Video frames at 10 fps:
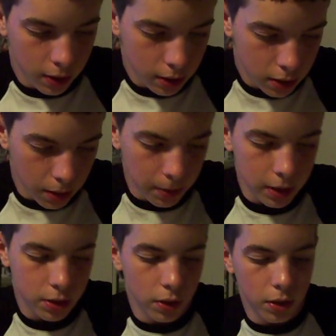Something I
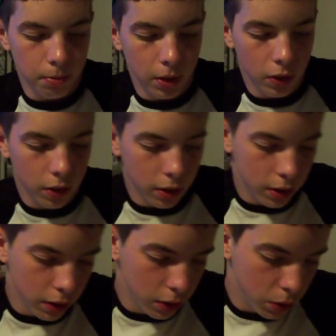saw in the middle of the
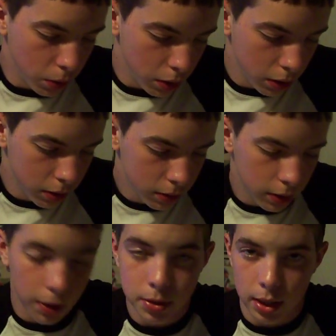third quarter.
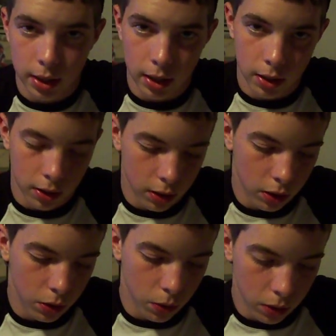That was at the end of the
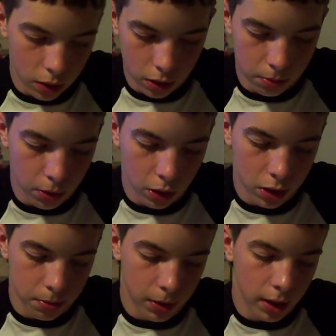third quarter, the Marcus
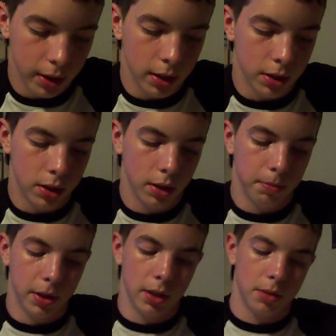Malai touchdown
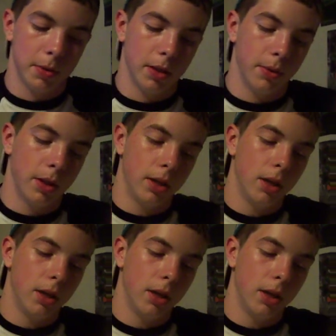pass, by the way.